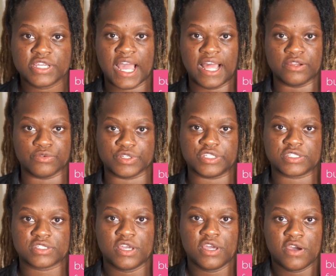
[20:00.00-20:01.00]
calories
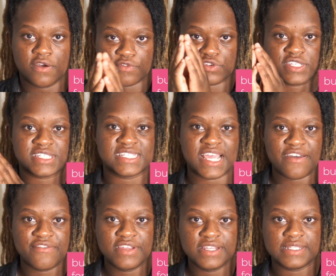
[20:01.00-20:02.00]
for
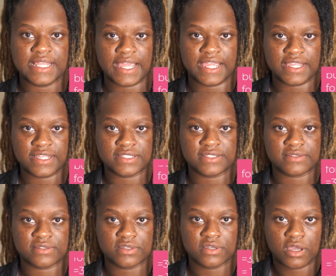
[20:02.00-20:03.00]
7 days
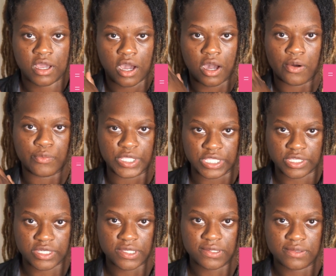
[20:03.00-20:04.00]
a week,
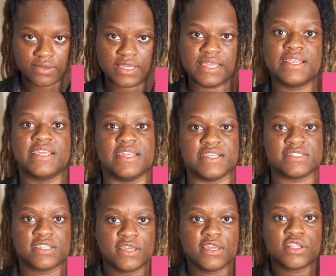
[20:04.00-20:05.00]
it is
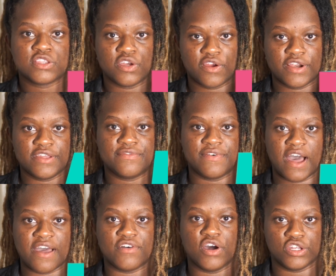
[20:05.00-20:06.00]

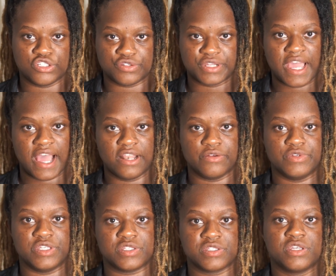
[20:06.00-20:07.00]
3,500
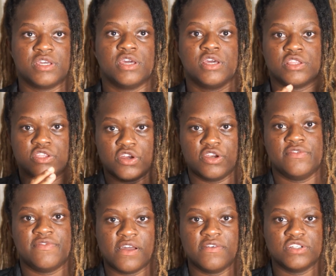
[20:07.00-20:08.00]
calories.
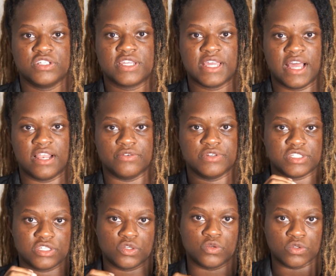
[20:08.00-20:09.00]
3,500 calories
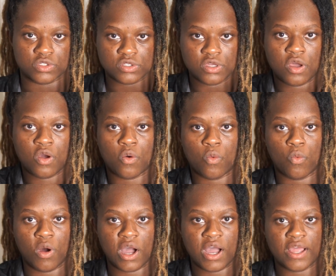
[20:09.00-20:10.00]
equals
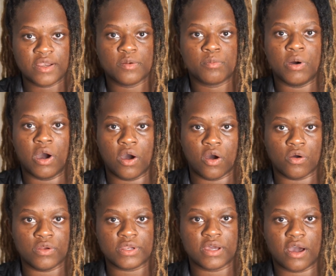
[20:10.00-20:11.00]
1
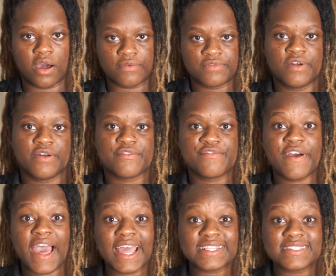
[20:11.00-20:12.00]
pound of
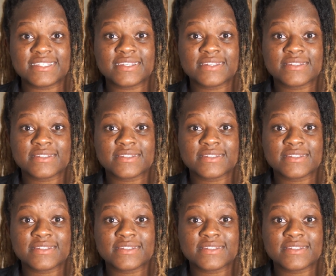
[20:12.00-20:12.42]
fat.